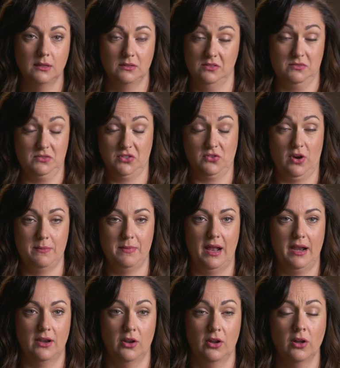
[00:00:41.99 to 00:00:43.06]
Just screamed
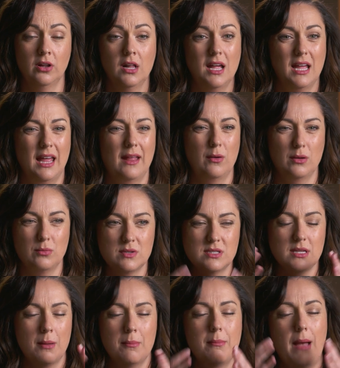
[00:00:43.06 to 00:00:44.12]
that at her. It, it
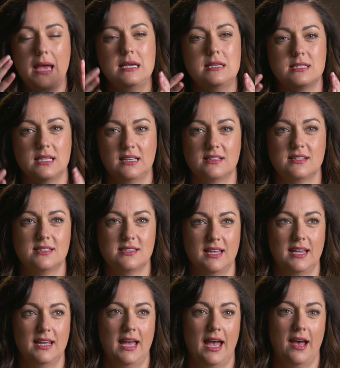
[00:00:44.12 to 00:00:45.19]
was amazing to
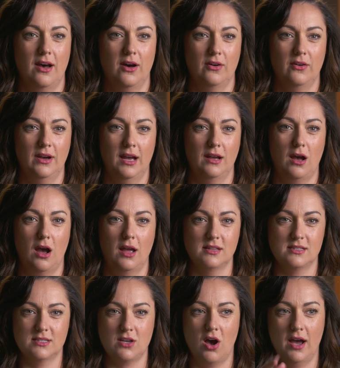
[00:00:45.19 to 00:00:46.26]
see how uh,
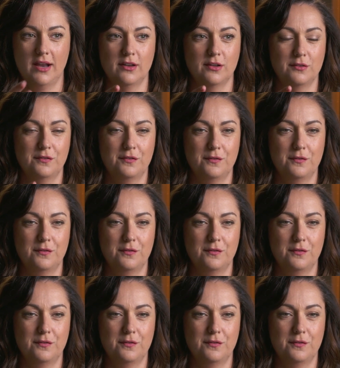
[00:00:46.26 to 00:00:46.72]
it's kind of